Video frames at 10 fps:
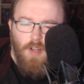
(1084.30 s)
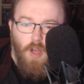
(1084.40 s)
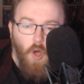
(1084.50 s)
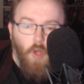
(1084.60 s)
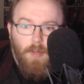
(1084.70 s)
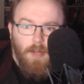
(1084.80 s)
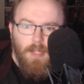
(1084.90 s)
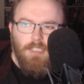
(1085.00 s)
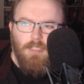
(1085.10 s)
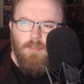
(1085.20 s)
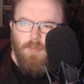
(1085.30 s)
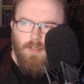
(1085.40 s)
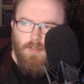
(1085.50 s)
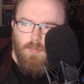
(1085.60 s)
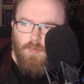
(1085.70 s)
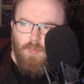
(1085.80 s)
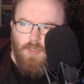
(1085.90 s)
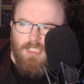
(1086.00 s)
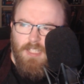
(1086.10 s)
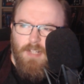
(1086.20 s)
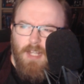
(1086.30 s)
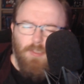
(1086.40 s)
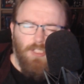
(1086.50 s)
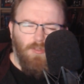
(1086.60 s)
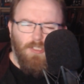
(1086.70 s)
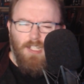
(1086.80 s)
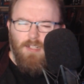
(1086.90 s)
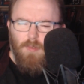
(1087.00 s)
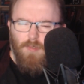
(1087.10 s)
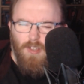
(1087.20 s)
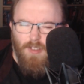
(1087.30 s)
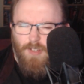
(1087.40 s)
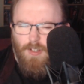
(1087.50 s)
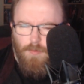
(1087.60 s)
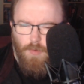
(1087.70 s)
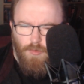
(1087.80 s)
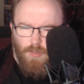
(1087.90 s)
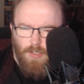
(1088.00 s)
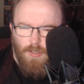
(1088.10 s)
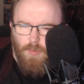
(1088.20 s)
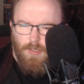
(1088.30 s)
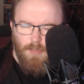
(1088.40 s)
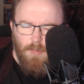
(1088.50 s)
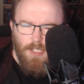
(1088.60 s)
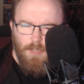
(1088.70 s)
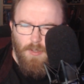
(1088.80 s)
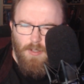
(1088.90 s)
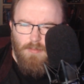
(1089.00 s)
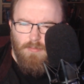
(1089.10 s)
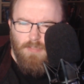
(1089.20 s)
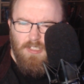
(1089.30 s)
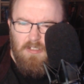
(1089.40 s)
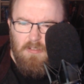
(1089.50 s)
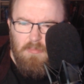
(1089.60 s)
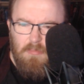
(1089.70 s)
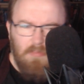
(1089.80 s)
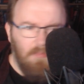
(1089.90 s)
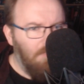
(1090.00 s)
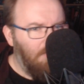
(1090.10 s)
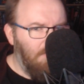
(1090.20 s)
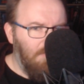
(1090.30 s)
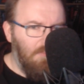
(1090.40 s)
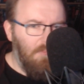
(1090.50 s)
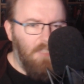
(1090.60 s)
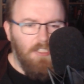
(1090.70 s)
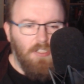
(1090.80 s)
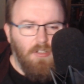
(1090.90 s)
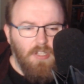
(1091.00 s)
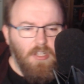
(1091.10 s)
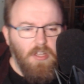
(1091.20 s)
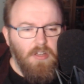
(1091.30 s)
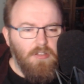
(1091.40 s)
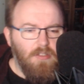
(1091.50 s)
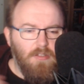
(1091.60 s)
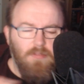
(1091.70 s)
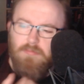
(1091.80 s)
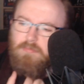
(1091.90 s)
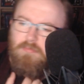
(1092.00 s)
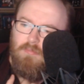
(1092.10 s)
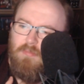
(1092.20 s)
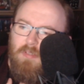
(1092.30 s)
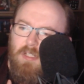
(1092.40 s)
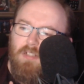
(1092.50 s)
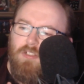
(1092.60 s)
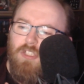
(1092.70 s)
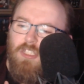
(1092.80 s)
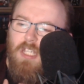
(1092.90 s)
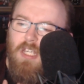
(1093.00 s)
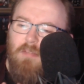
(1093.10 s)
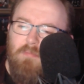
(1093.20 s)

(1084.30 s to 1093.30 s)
all been amazing, but we're 7 episodes in and we've got 3 or 4 really good ones by this point. So things are looking good, I'll just say.